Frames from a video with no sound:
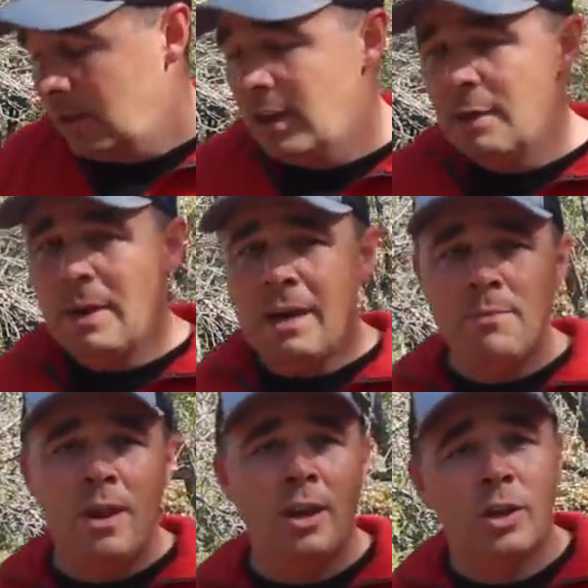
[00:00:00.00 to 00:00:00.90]

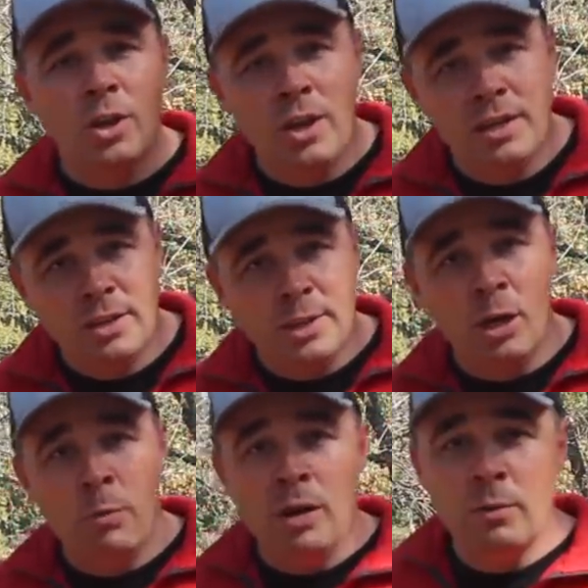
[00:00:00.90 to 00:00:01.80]
I'm not good at
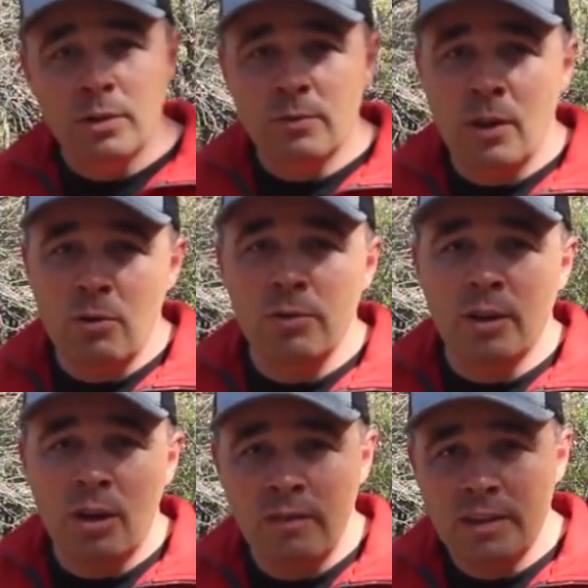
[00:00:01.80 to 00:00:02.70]
determining what's wrong with
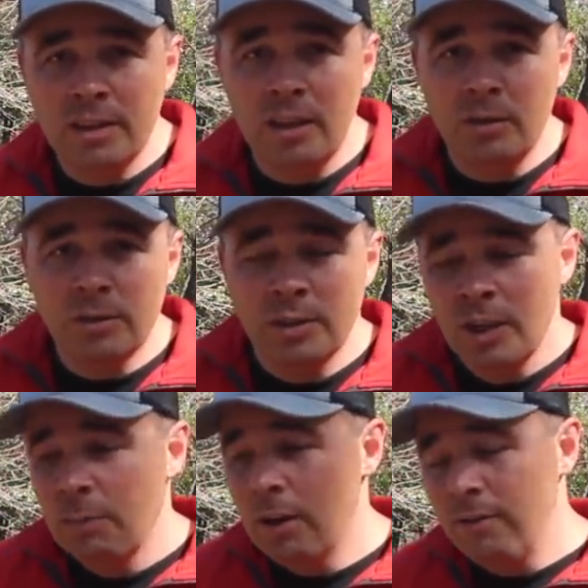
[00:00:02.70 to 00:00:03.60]
all these goats,
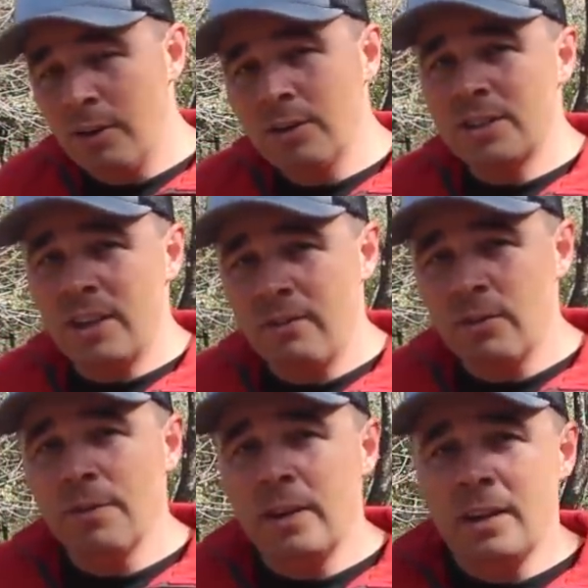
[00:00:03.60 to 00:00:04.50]
but I've learned
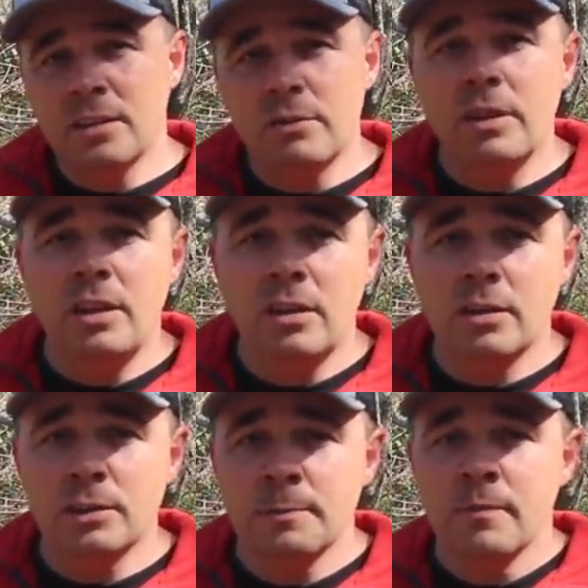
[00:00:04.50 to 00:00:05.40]
several things over the
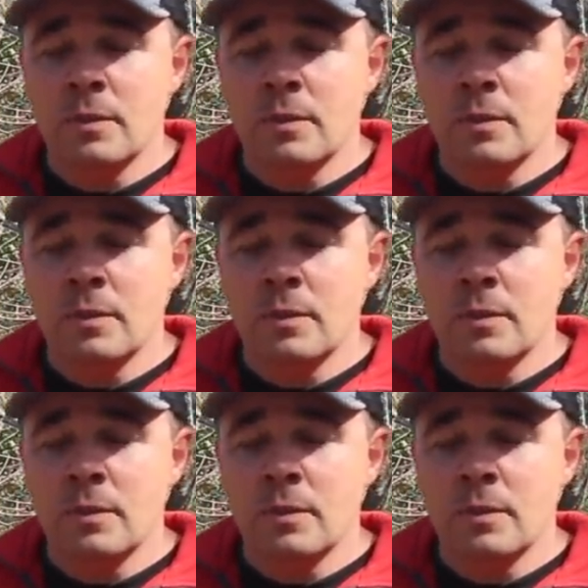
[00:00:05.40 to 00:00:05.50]
years.